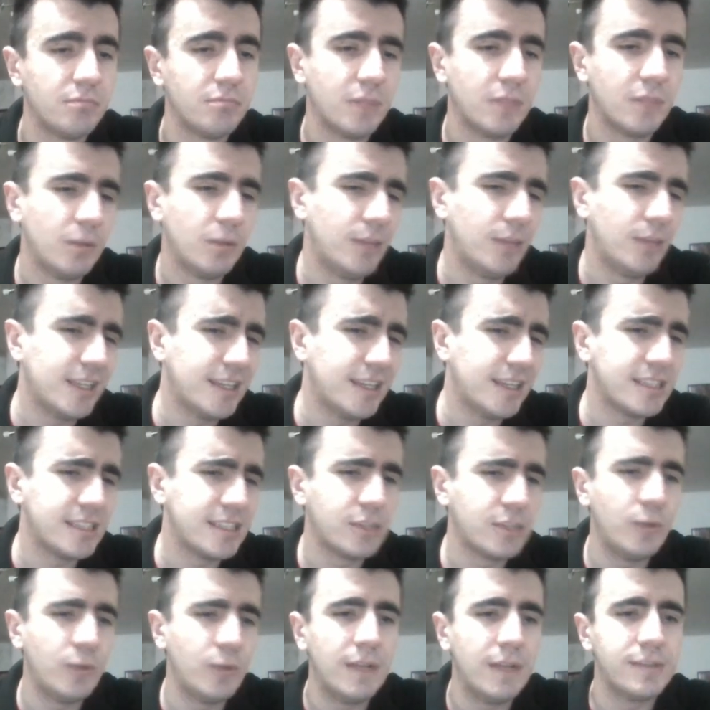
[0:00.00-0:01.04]
black has
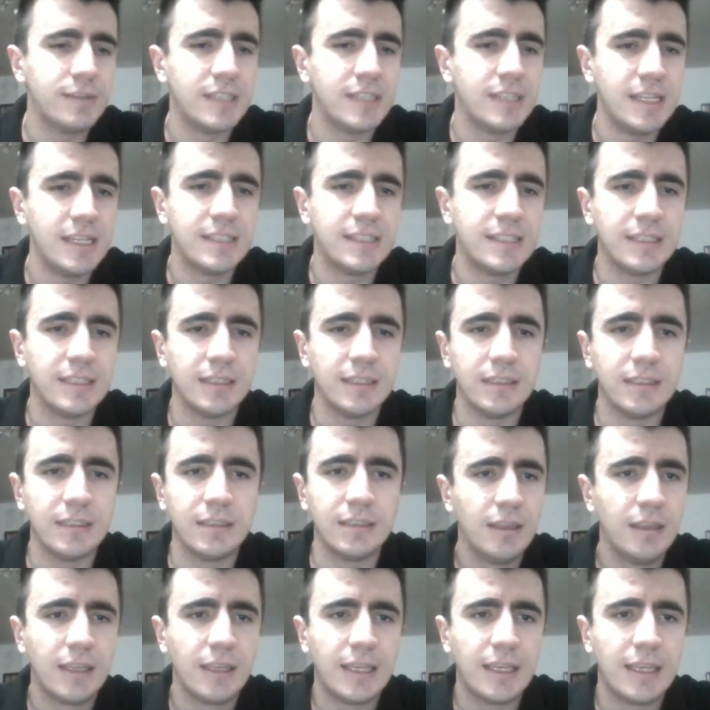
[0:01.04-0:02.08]
queen f6
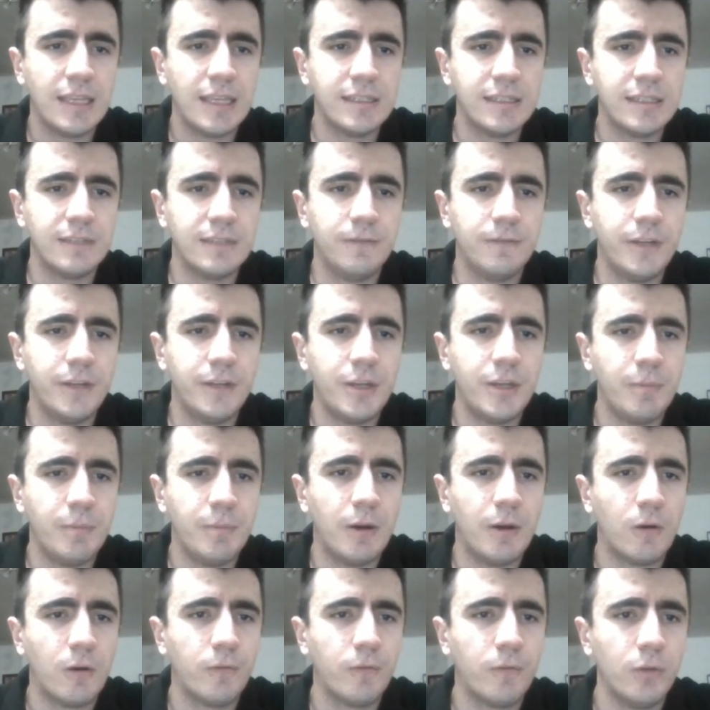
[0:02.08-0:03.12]
and has a very
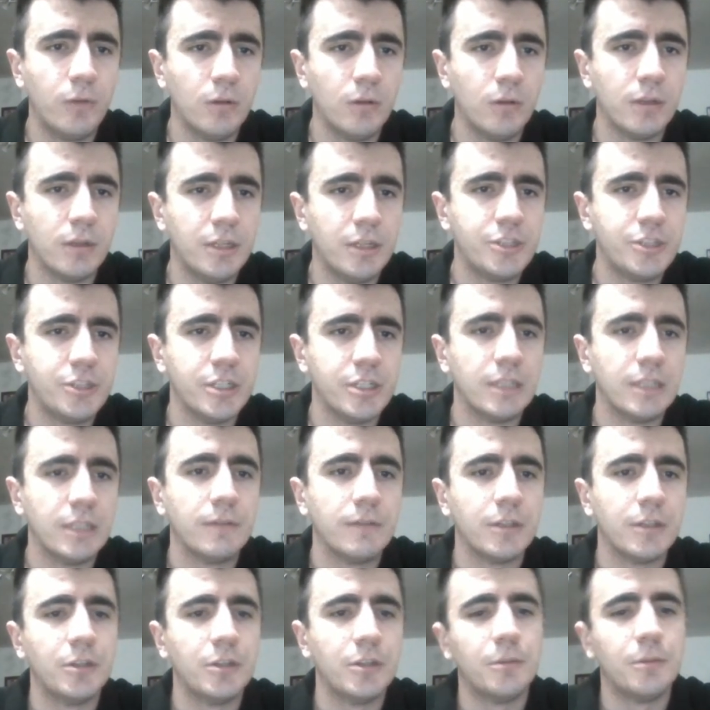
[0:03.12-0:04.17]
powerful initiative
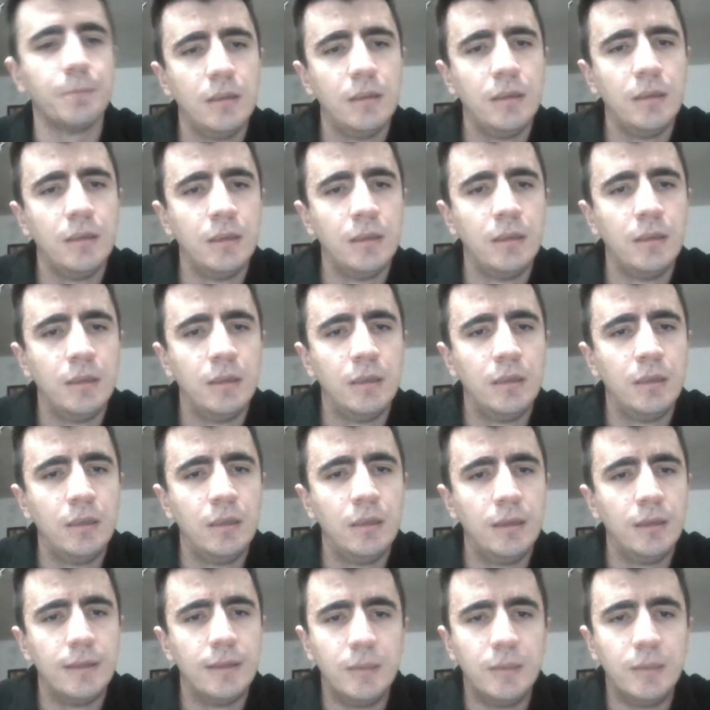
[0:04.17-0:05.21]
here.
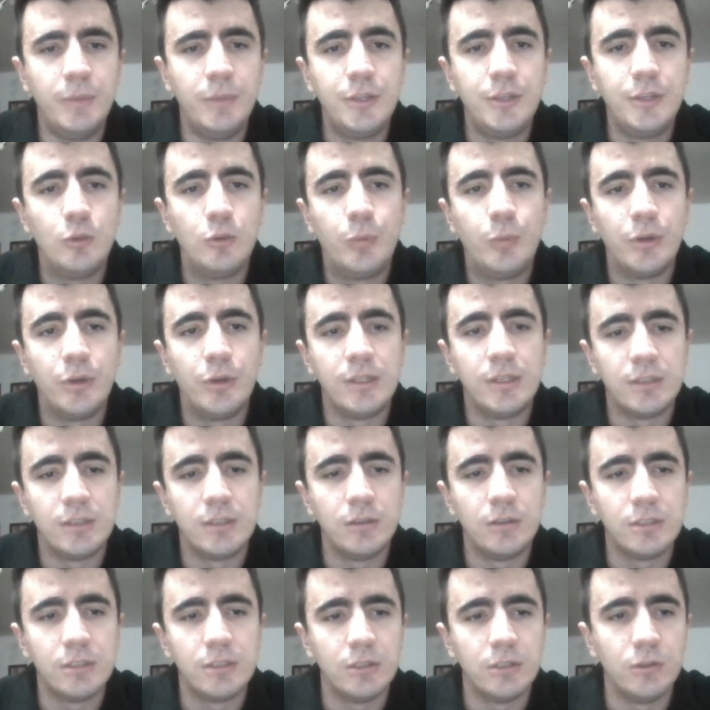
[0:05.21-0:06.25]
The b2 pawn is
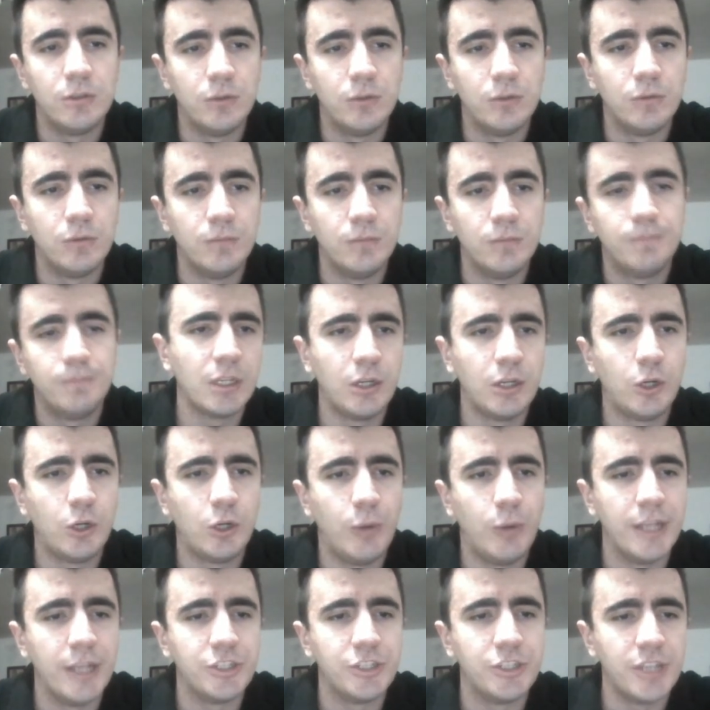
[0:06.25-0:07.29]
also
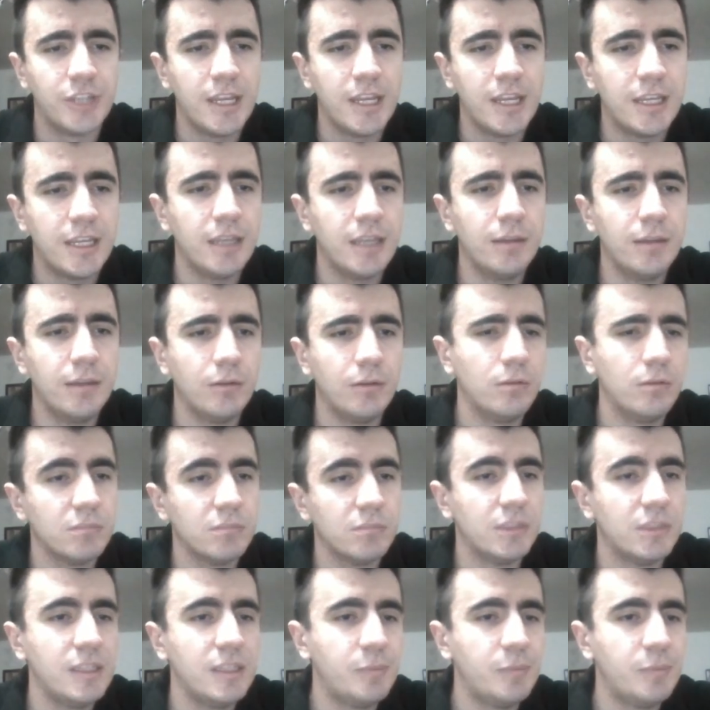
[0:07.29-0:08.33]
quite shaky.
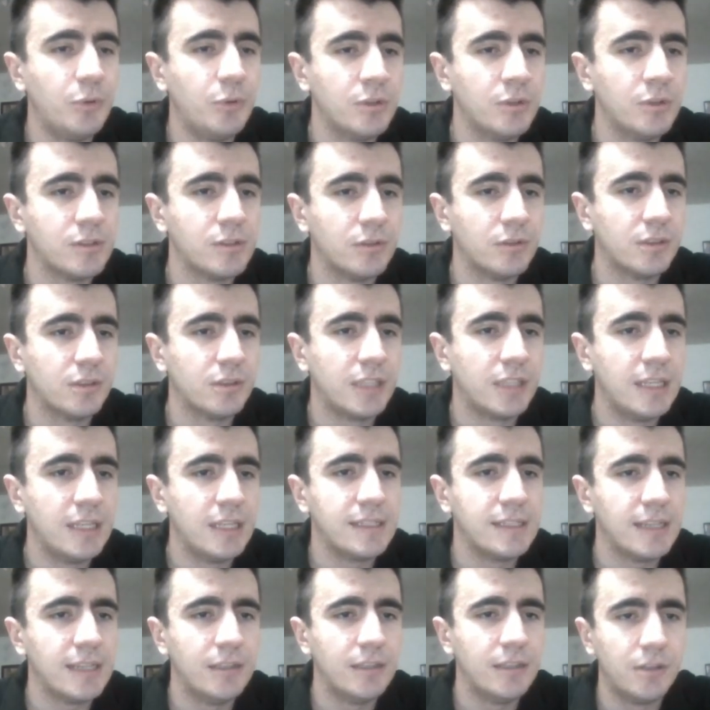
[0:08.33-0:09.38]
These pawns on the king
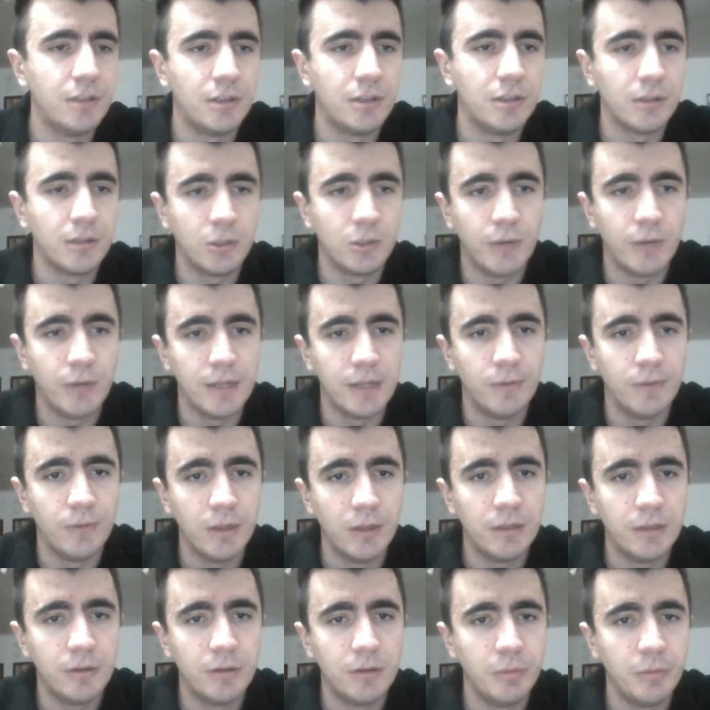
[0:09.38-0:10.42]
side are quite
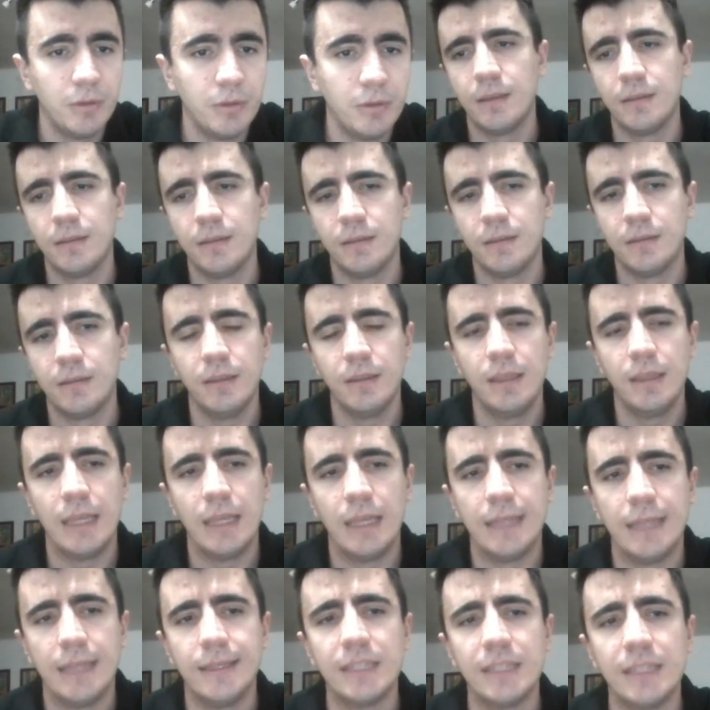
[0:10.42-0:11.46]
vulnerable,
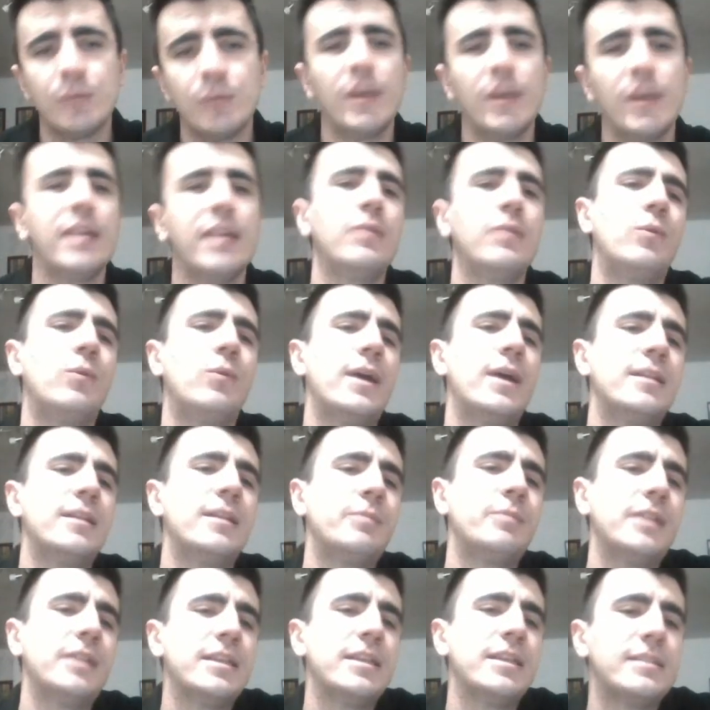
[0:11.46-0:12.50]
and that's why white
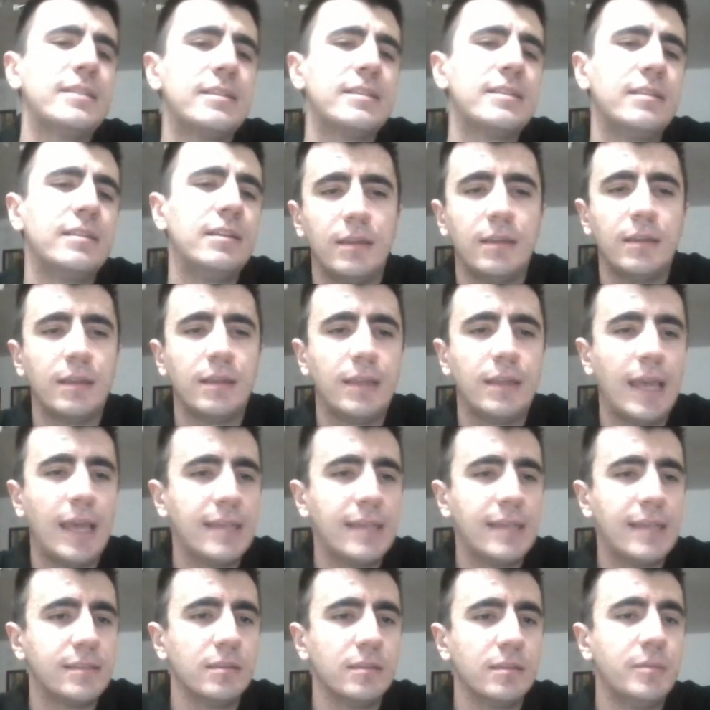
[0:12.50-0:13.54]
plays
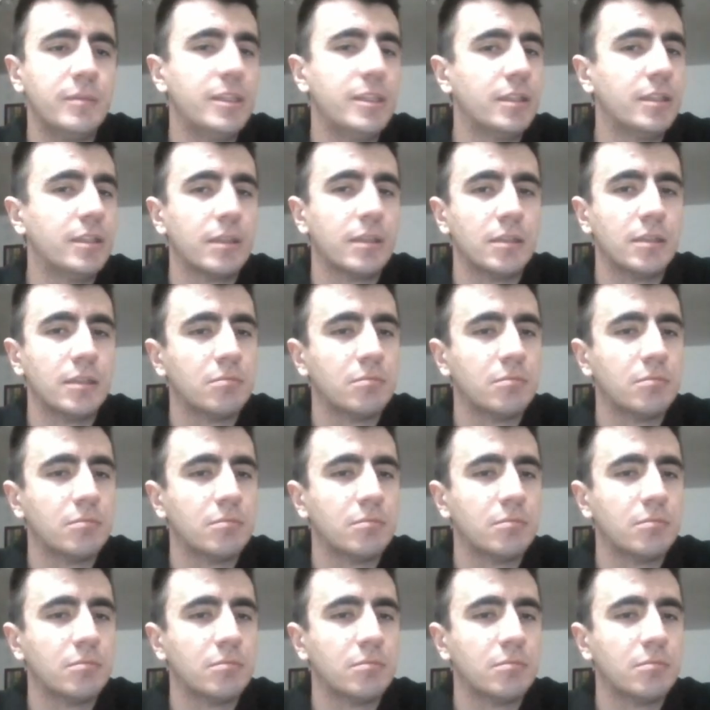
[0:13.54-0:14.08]
castle immediately.